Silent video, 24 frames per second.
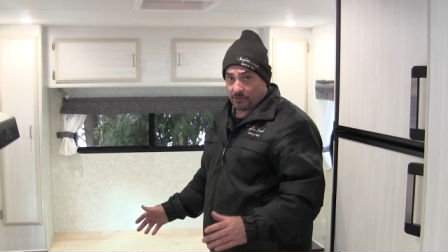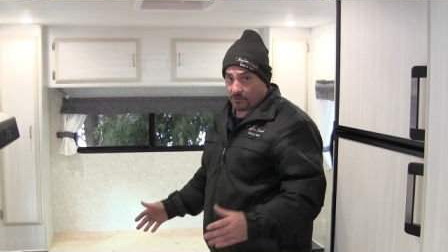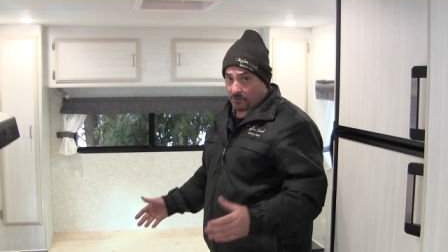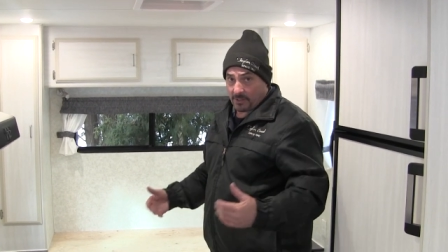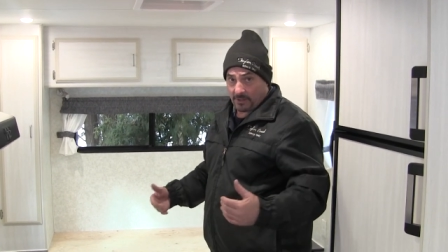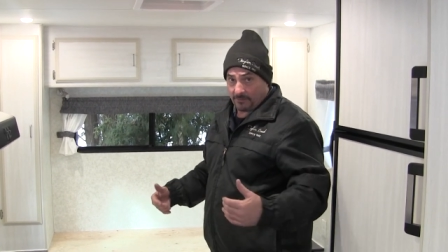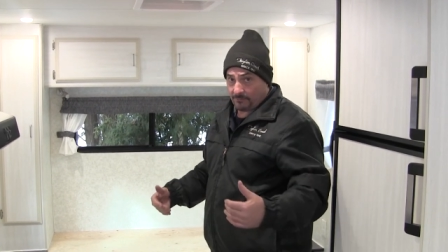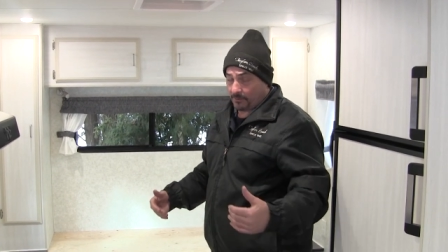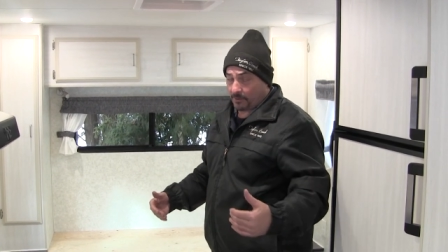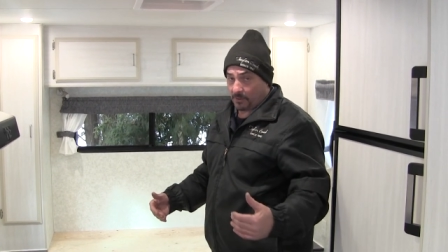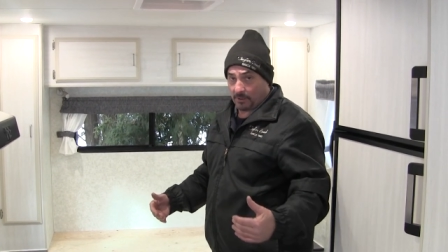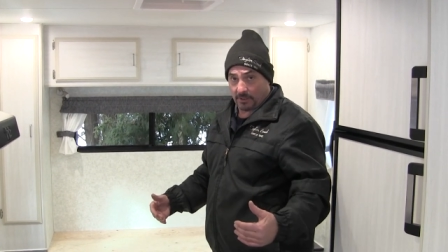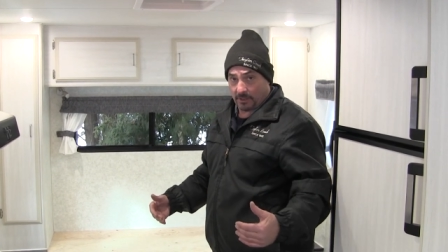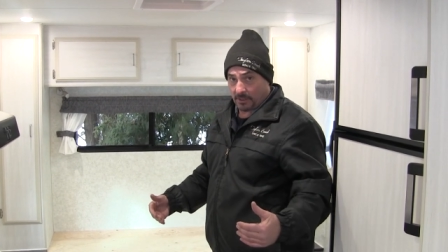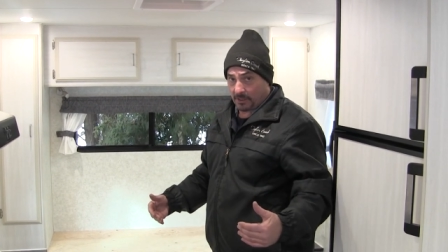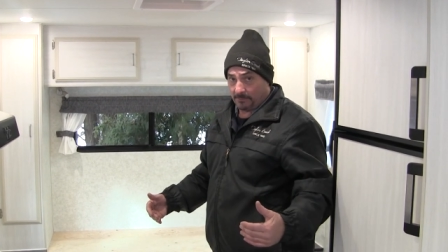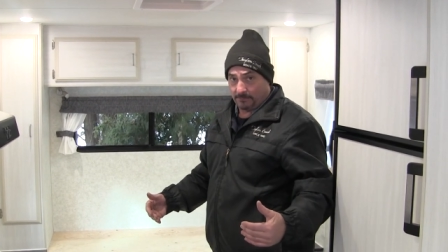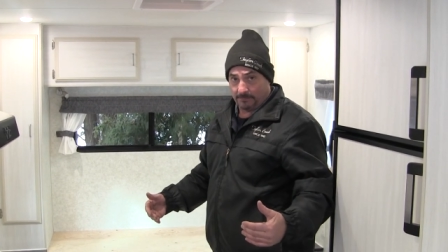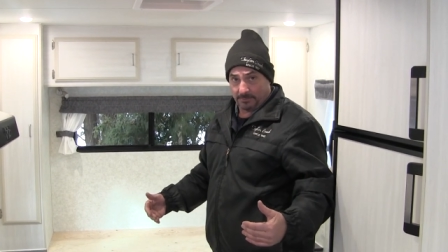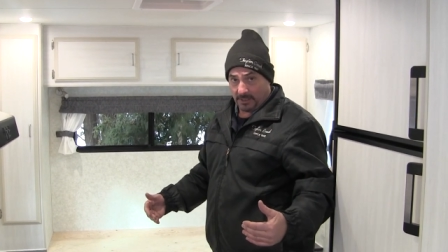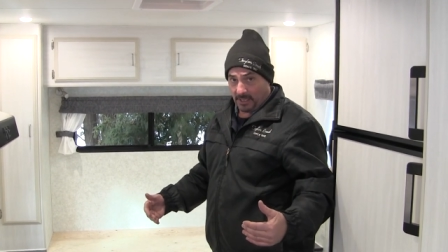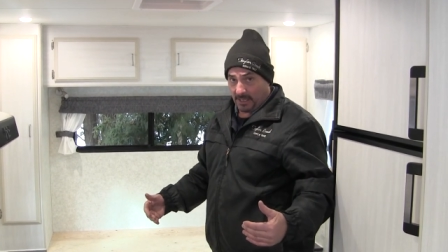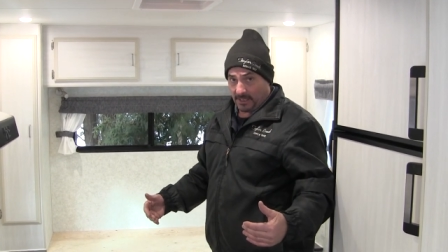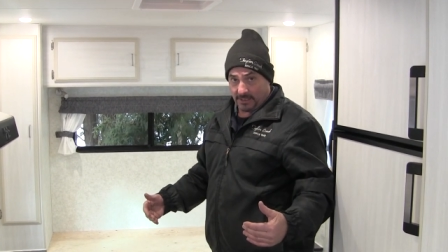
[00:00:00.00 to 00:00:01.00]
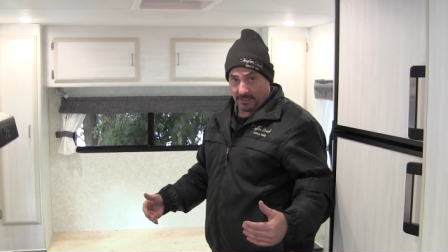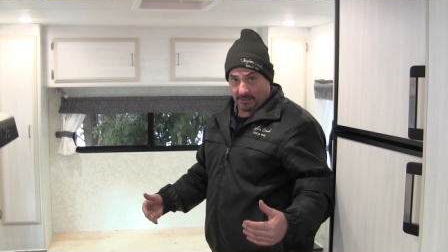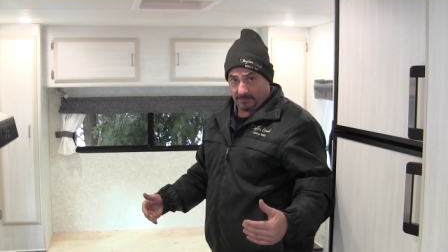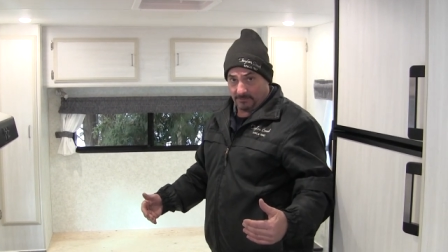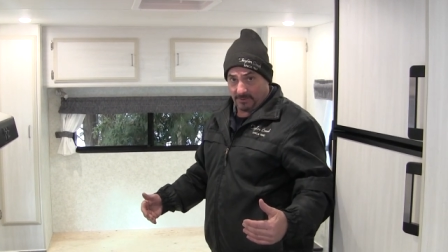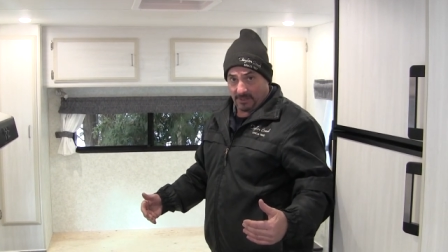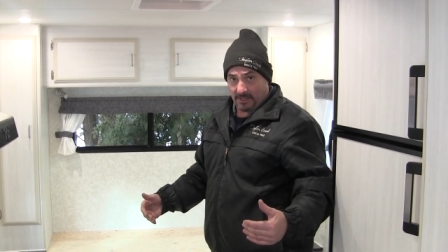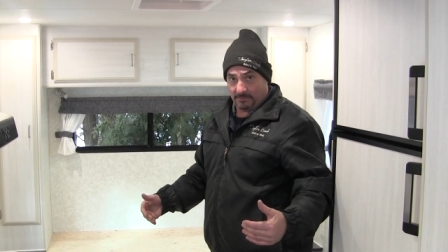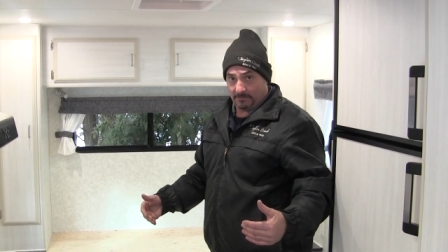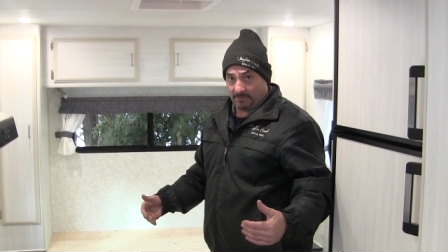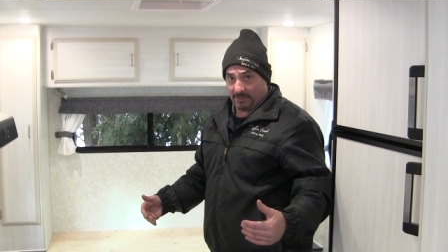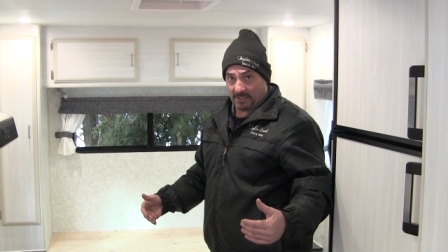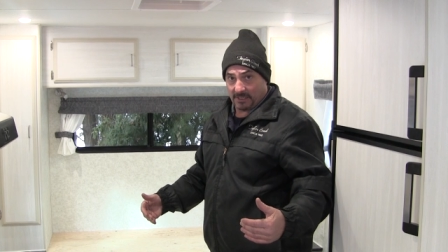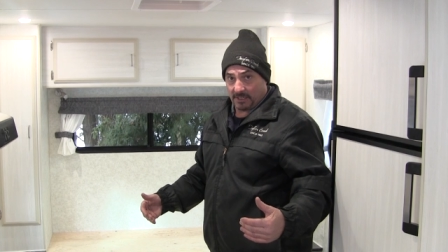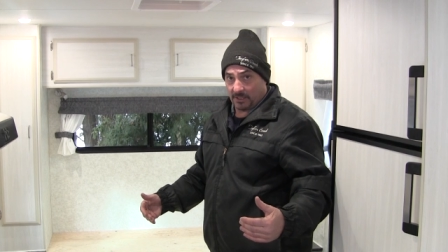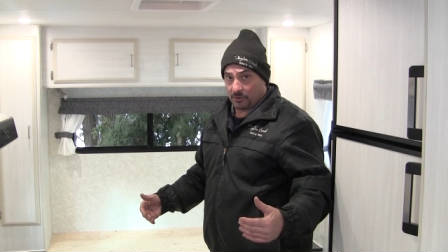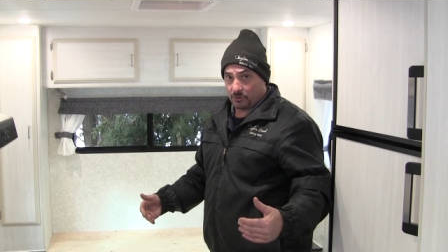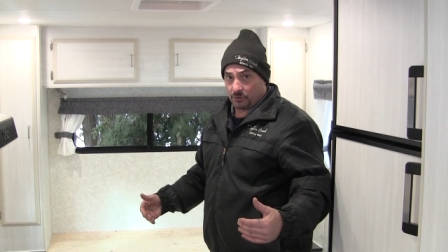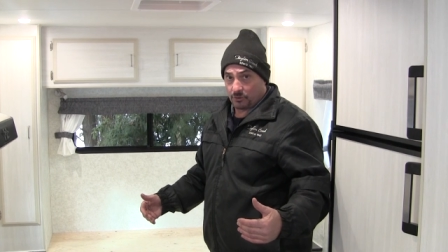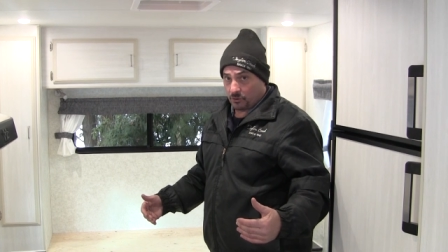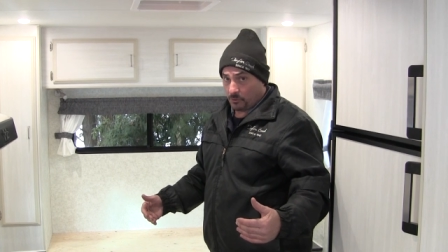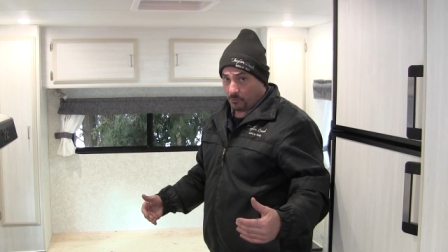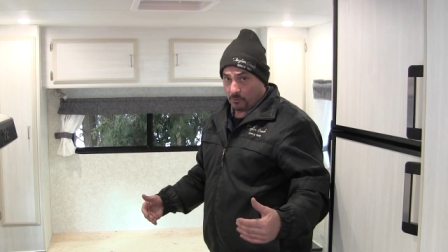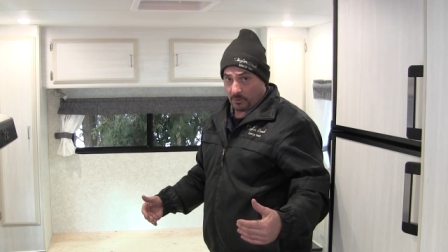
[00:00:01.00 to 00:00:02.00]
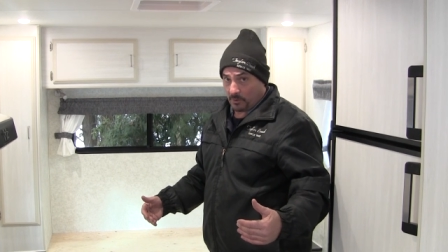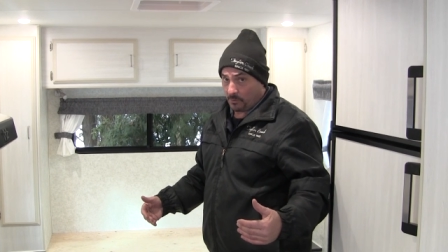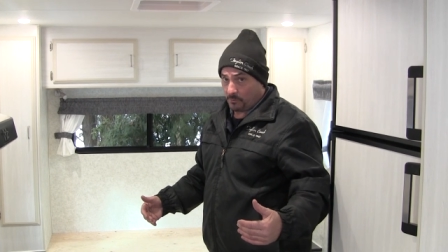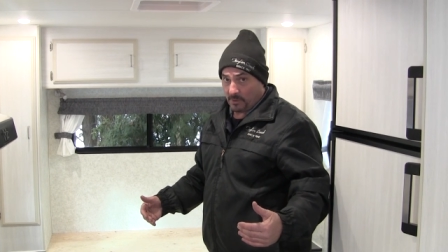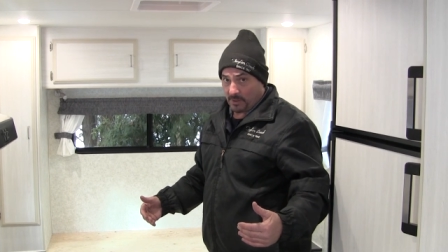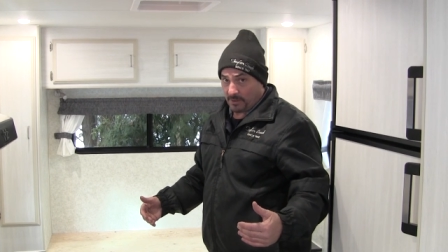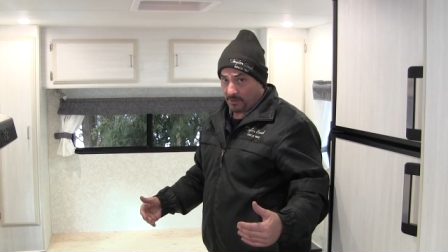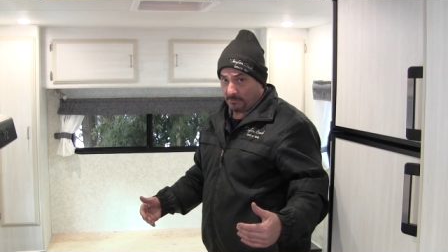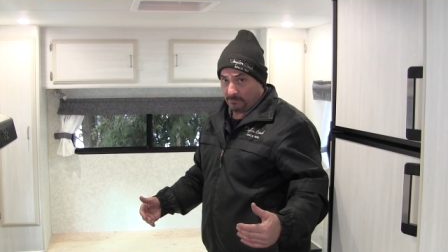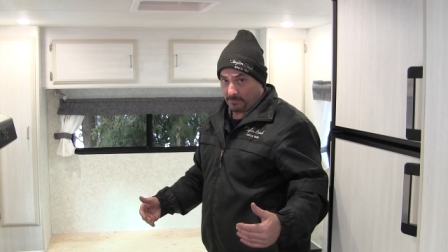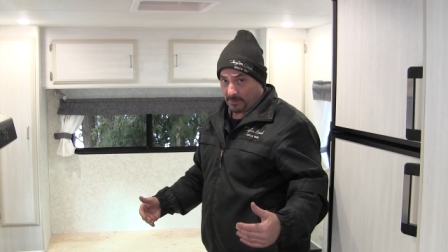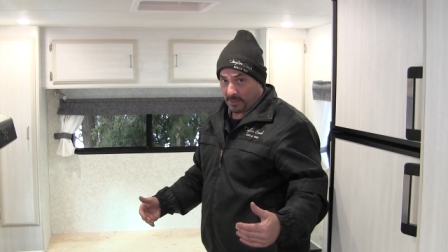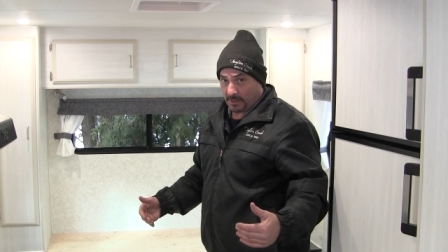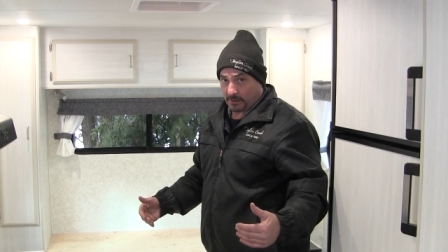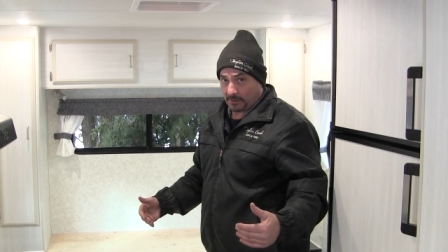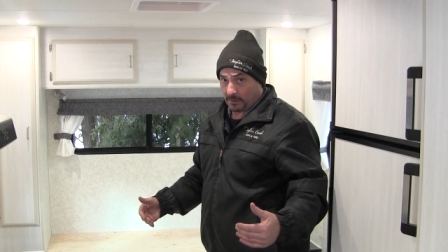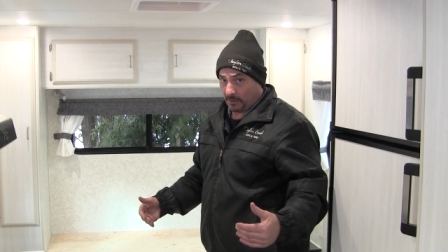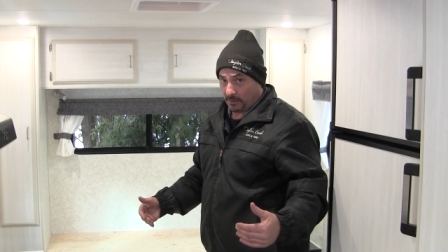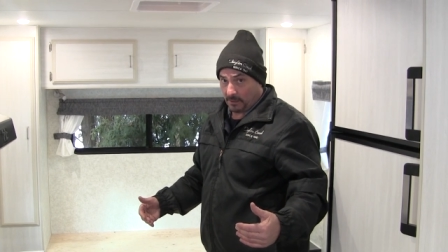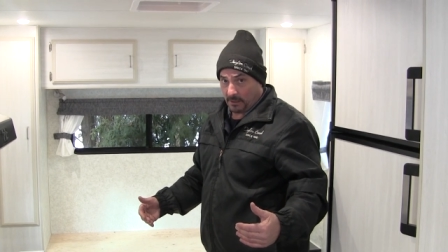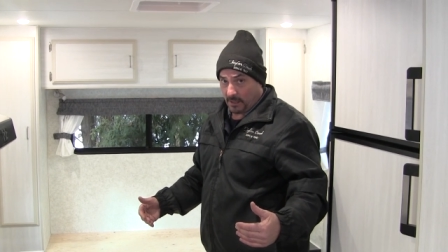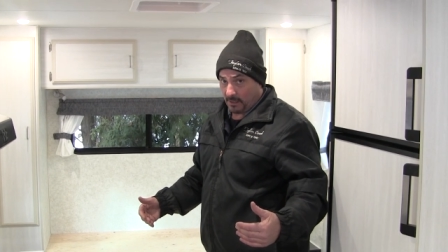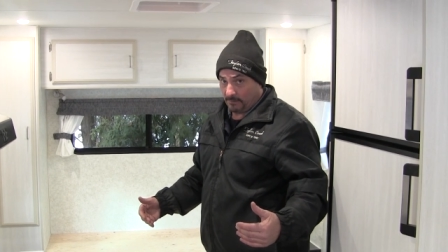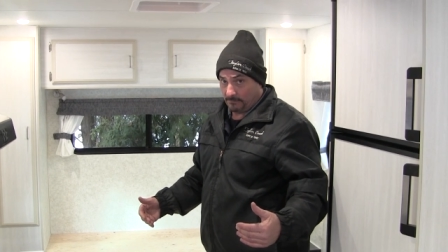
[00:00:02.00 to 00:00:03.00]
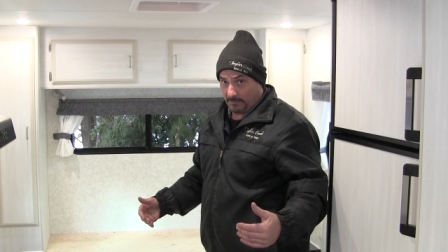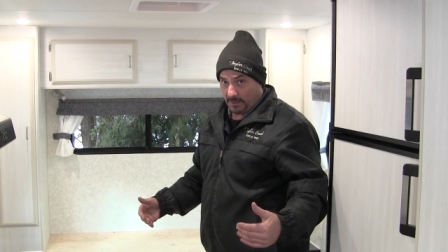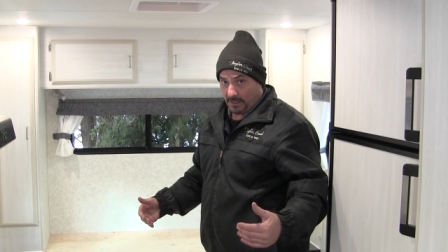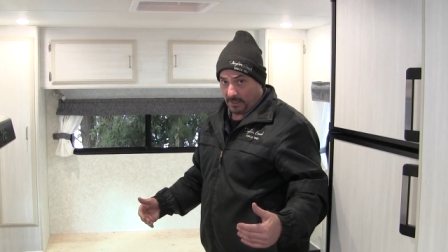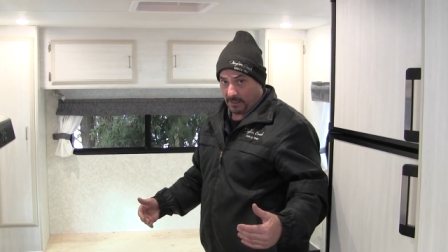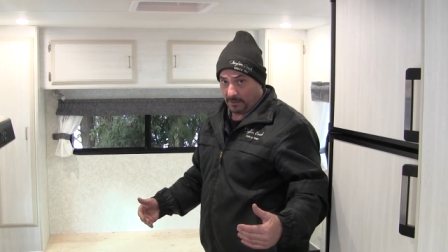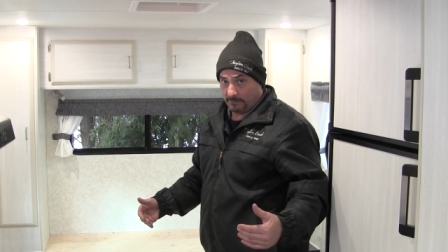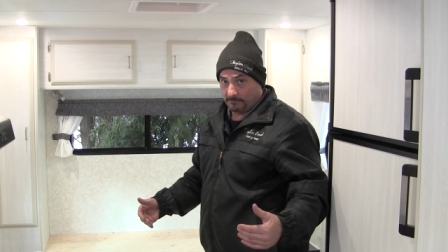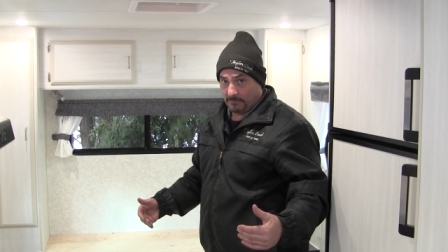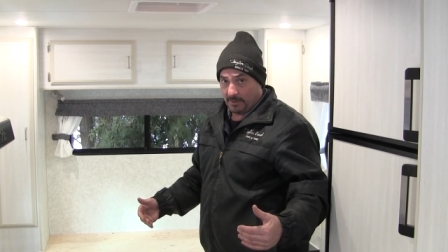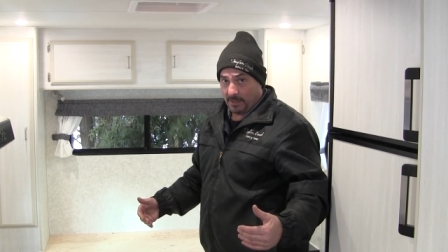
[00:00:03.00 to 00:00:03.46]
you're never going to complain to me because you were the one that picked it, not me.